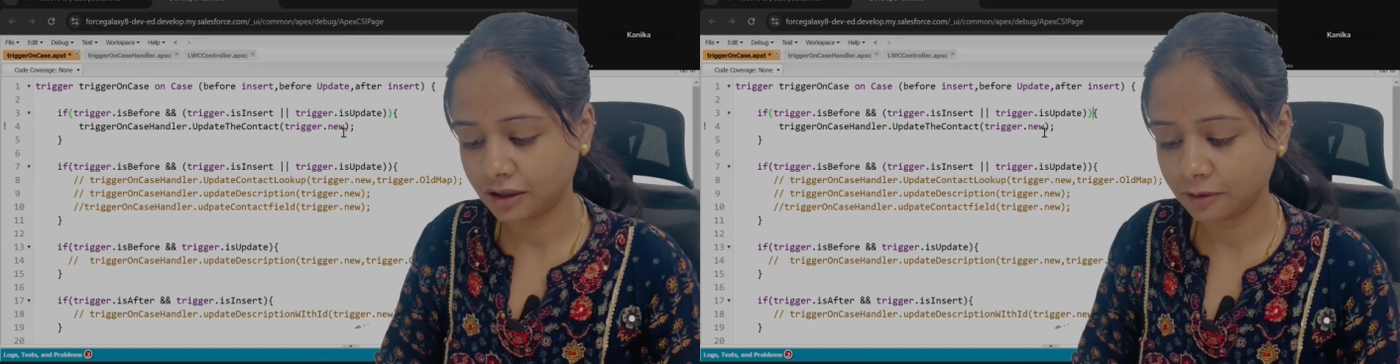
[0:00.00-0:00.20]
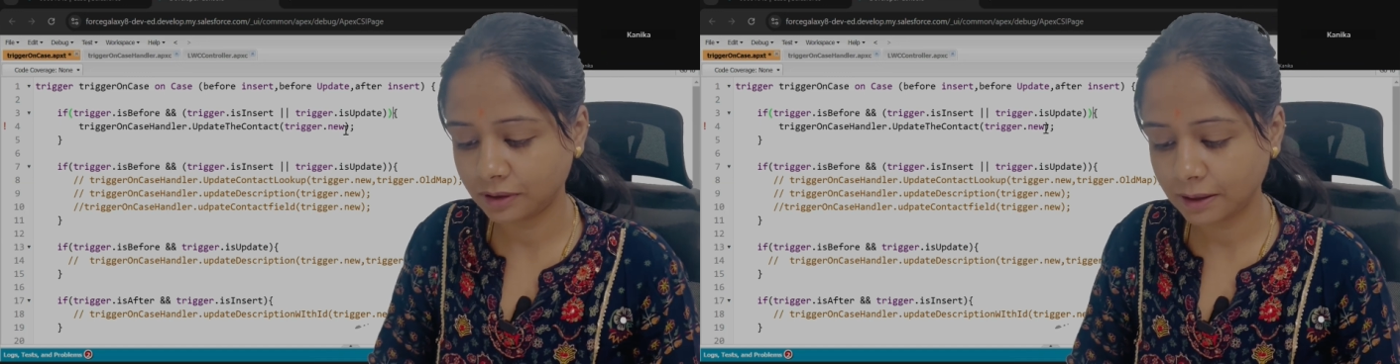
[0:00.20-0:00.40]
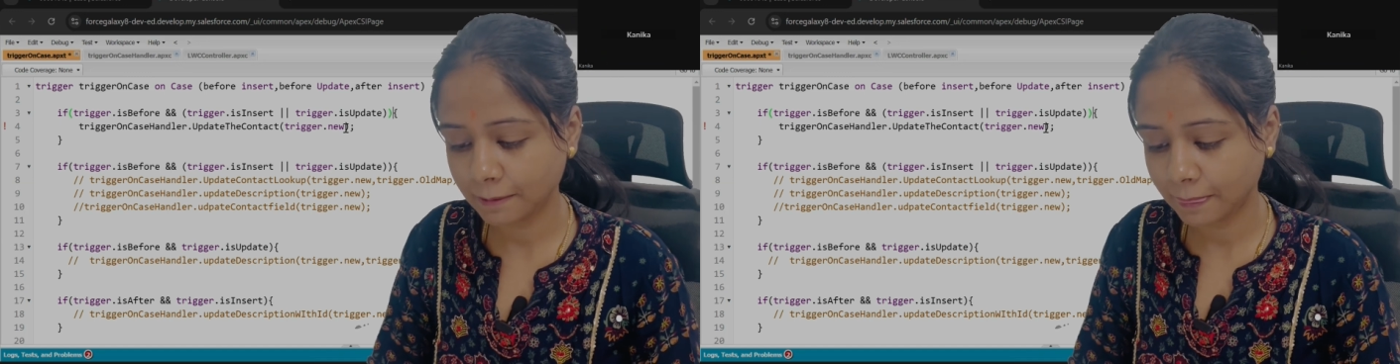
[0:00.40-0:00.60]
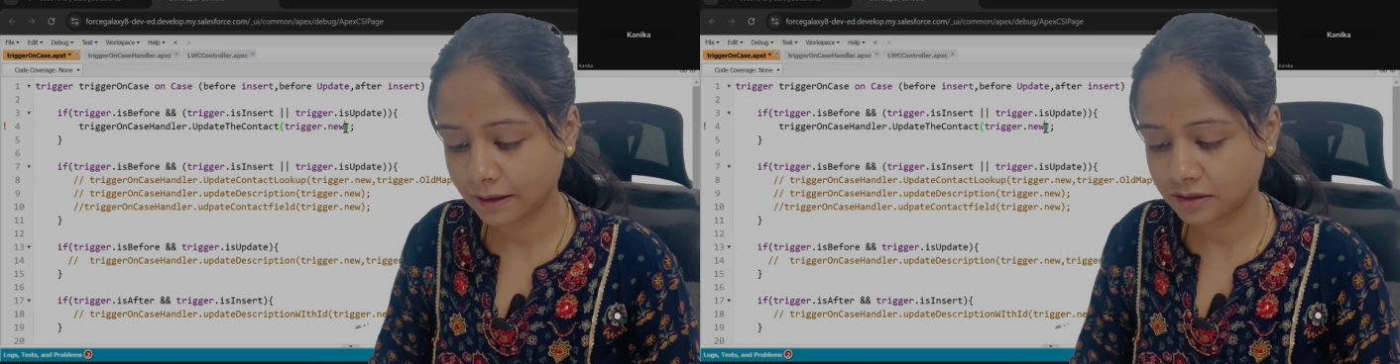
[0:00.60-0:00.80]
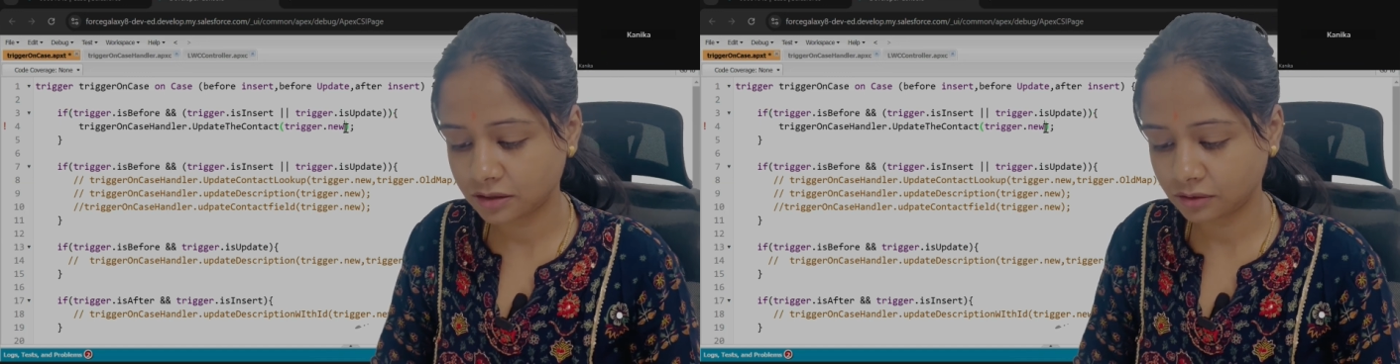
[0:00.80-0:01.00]
Okay,
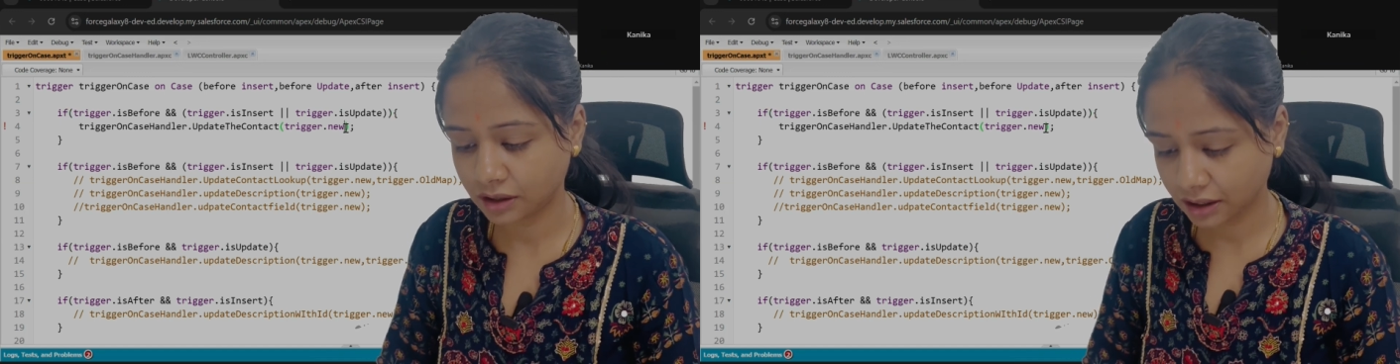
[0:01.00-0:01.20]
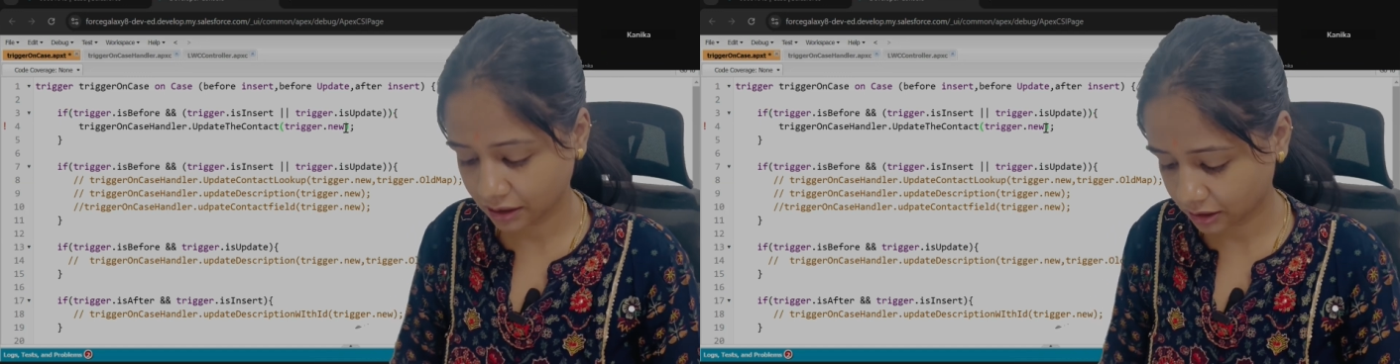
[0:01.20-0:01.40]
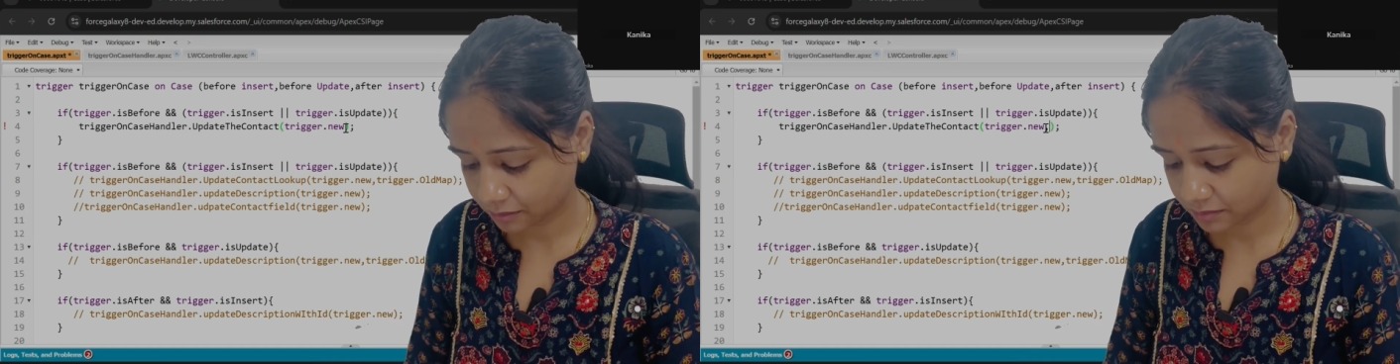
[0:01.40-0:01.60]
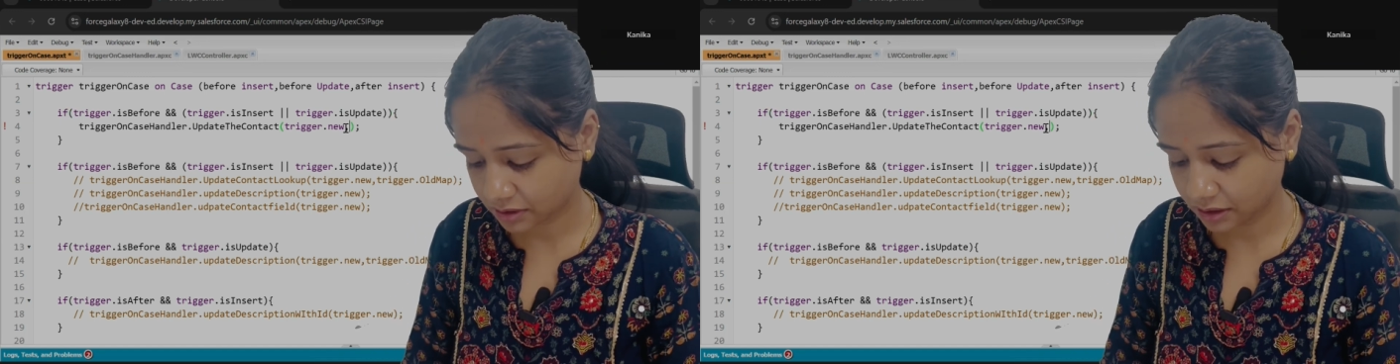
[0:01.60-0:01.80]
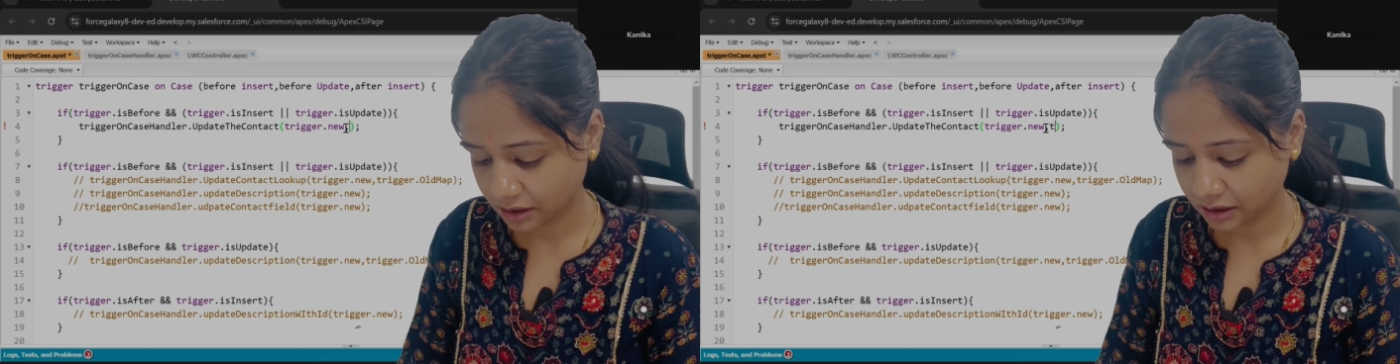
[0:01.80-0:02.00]
so here comes
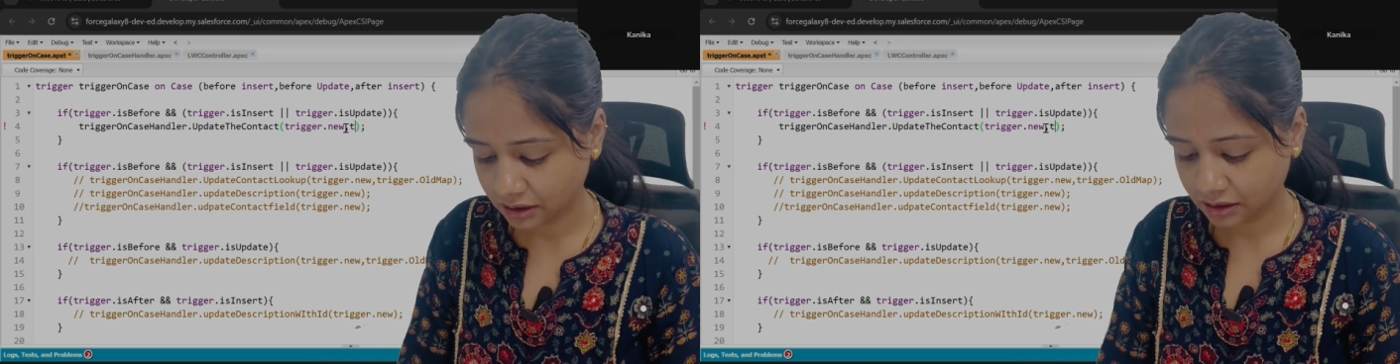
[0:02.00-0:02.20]
the,